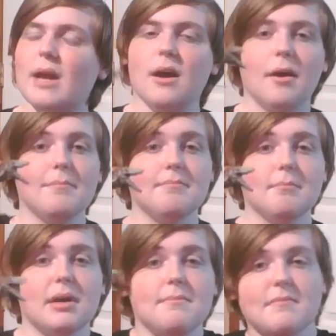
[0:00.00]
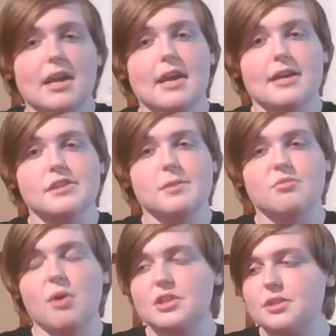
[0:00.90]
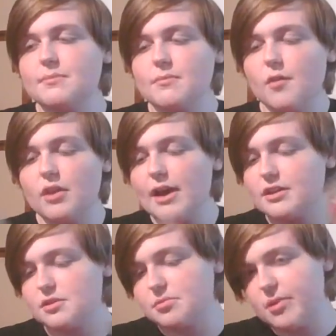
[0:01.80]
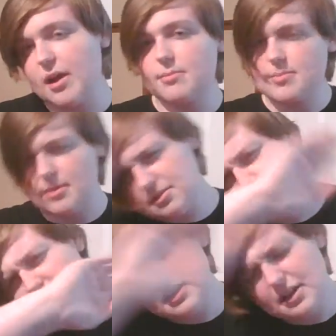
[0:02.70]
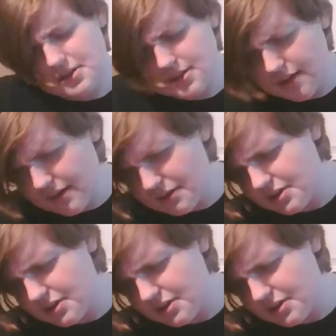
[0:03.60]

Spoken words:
But thank you guys so much for watching. You like, subscribe, post notifications, all that other